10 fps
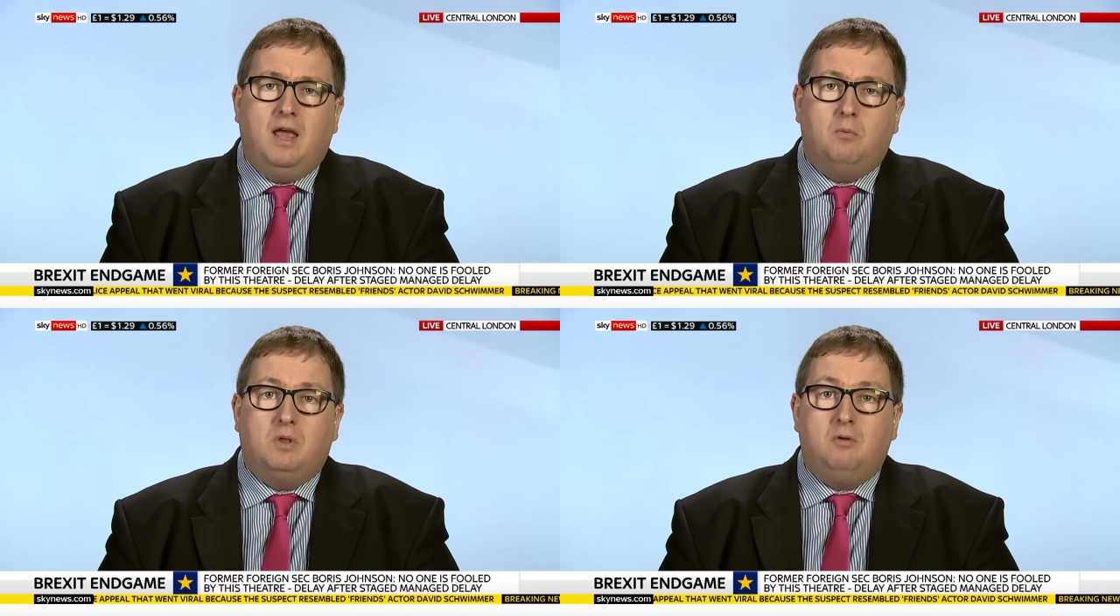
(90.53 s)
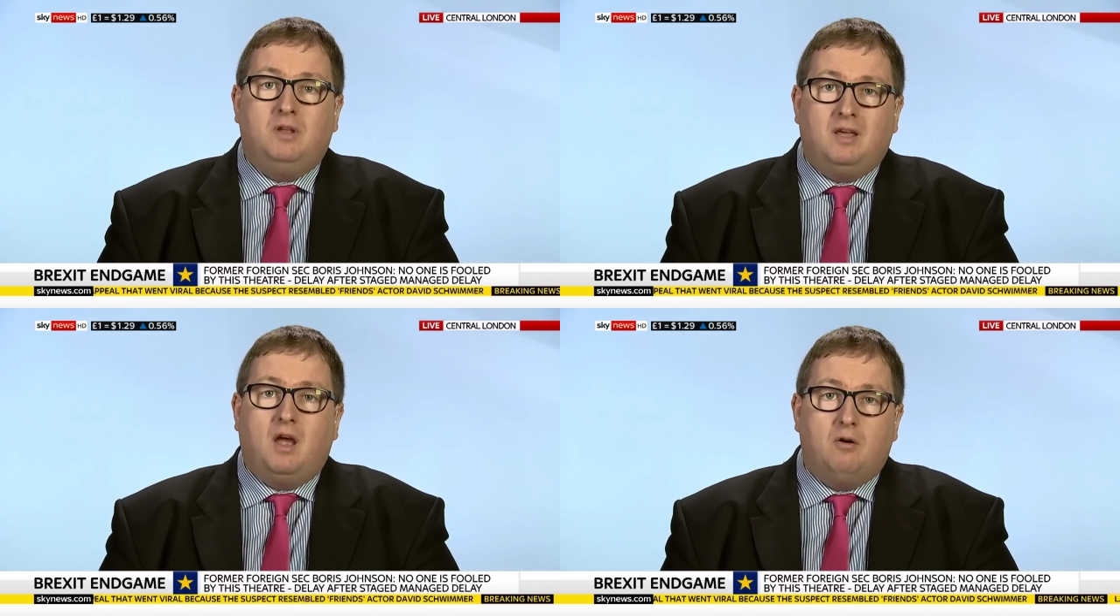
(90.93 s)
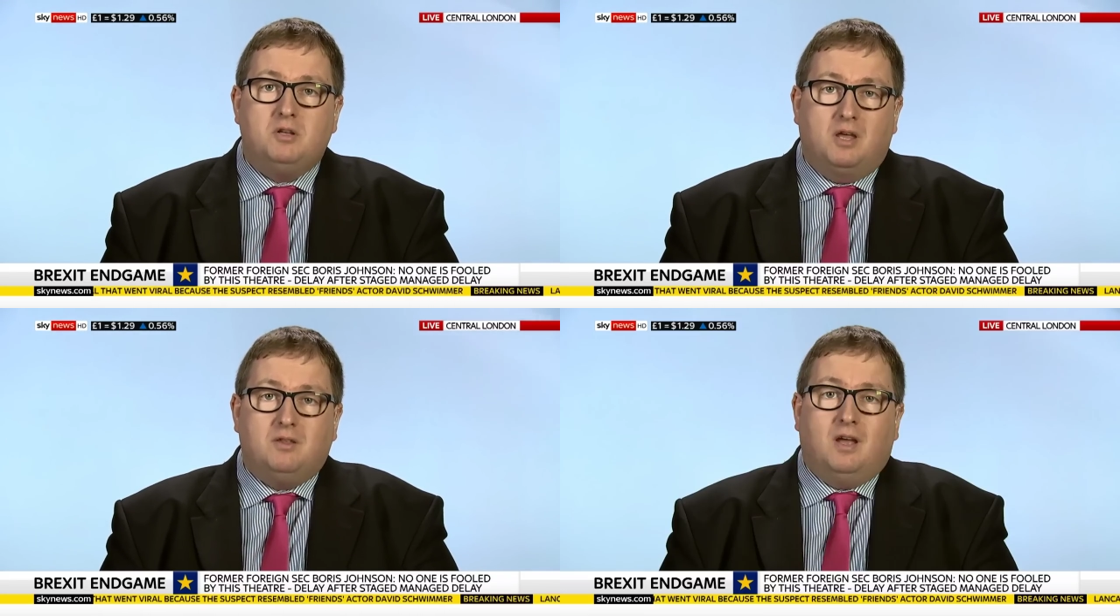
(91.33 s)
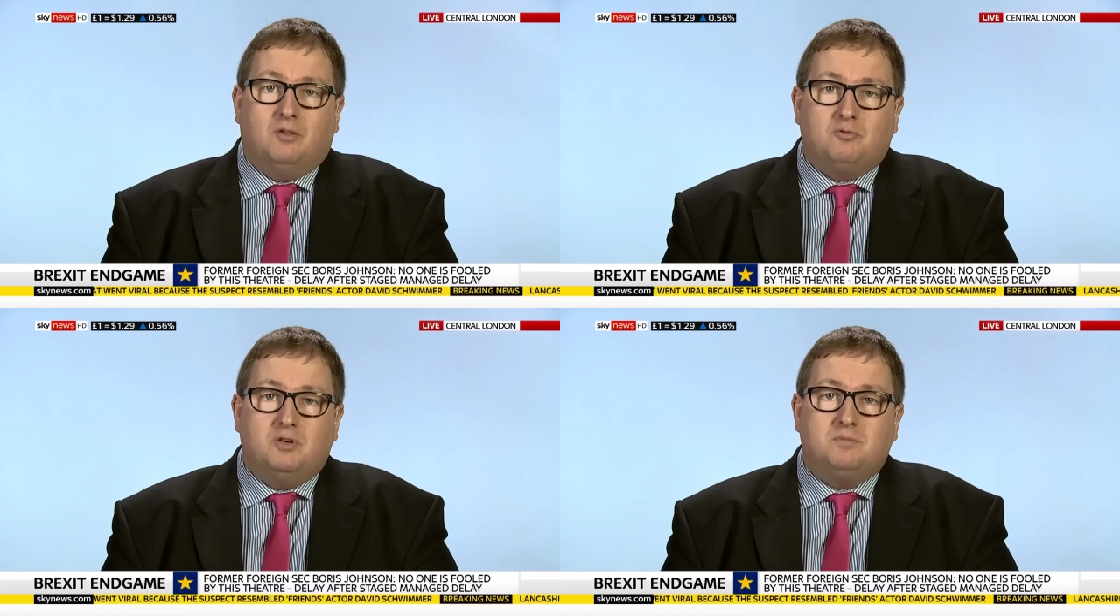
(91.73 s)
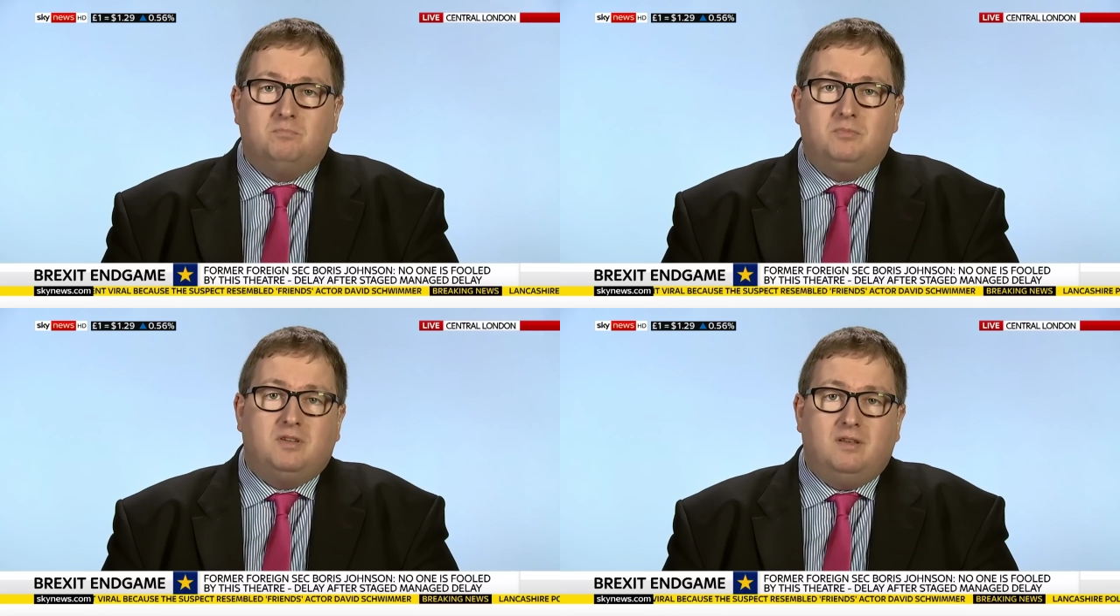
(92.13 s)
it will only encourage other
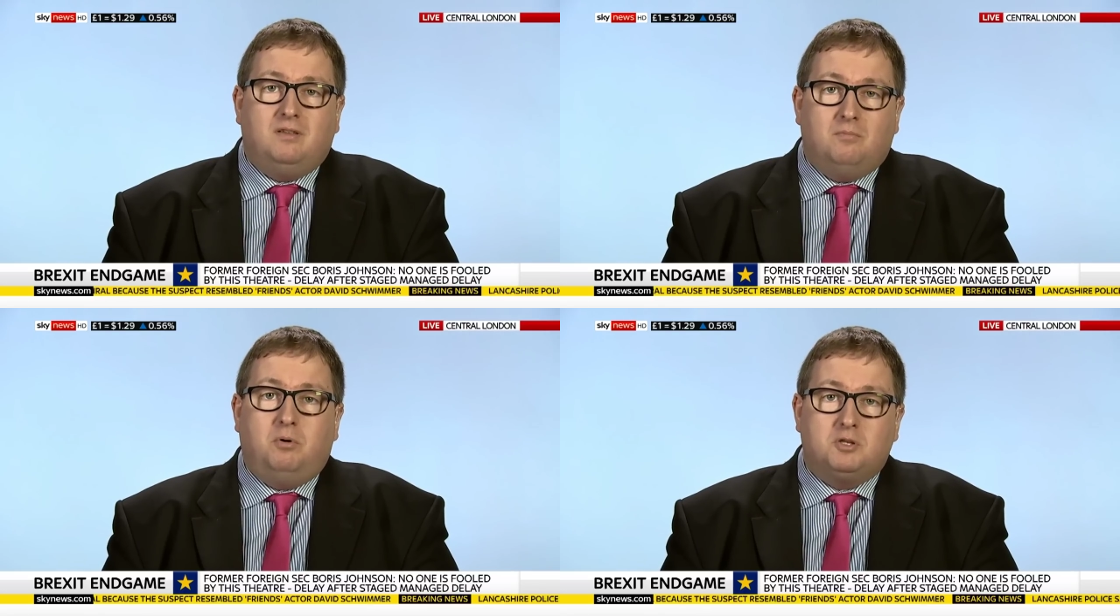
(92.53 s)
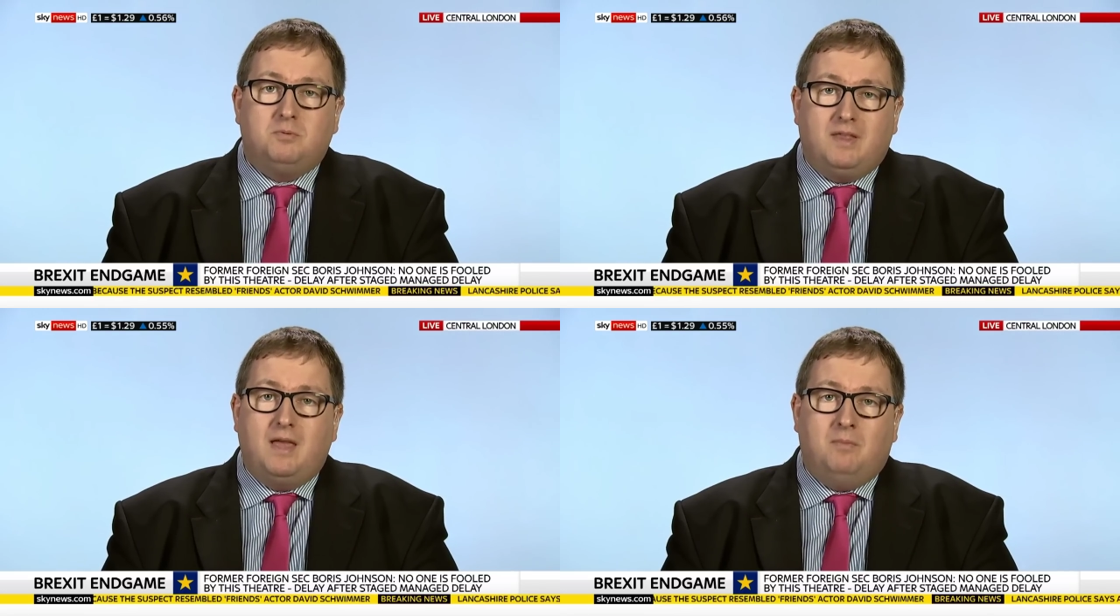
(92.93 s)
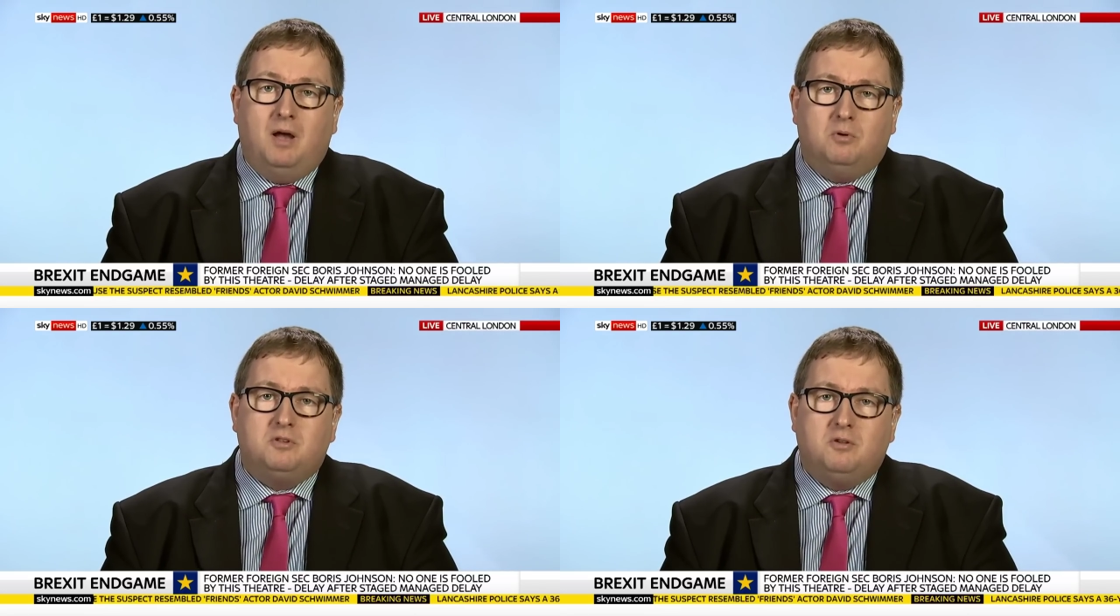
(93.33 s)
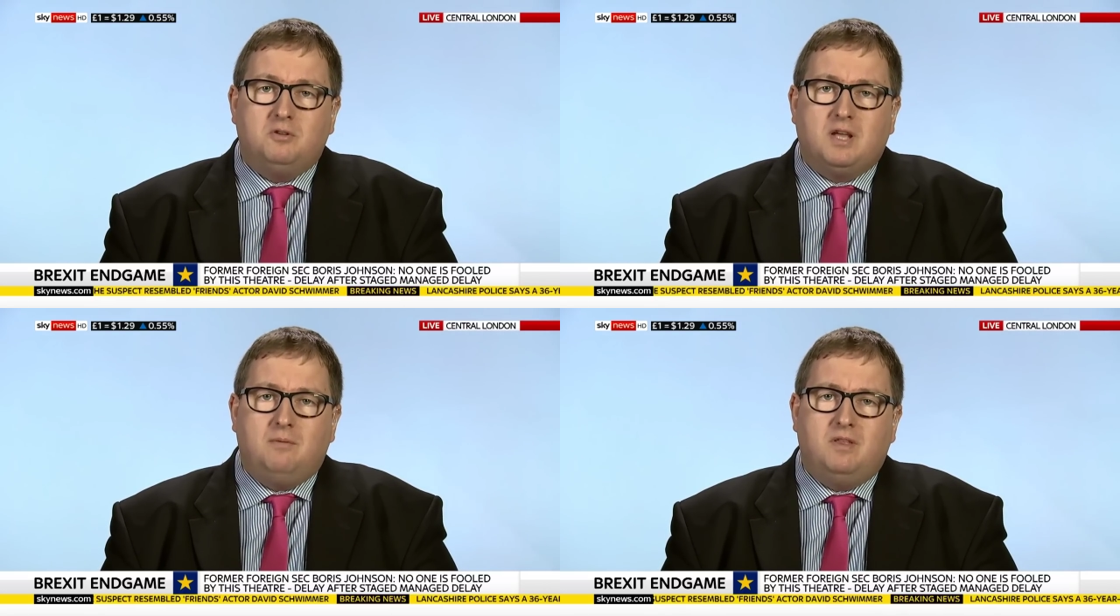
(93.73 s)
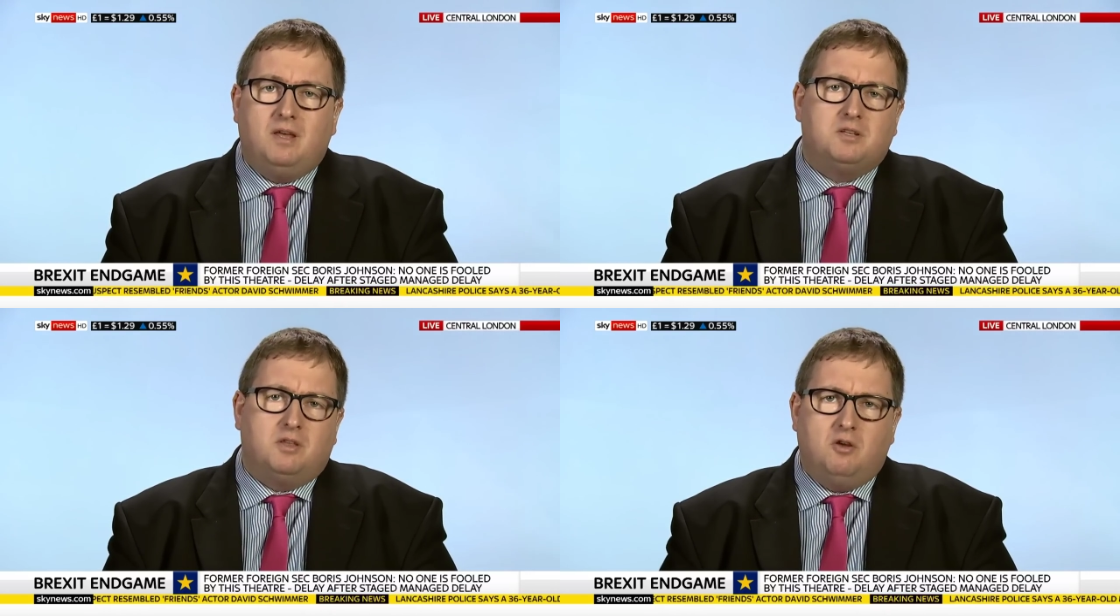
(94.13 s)
countries to think that possibly they might want to do the same thing.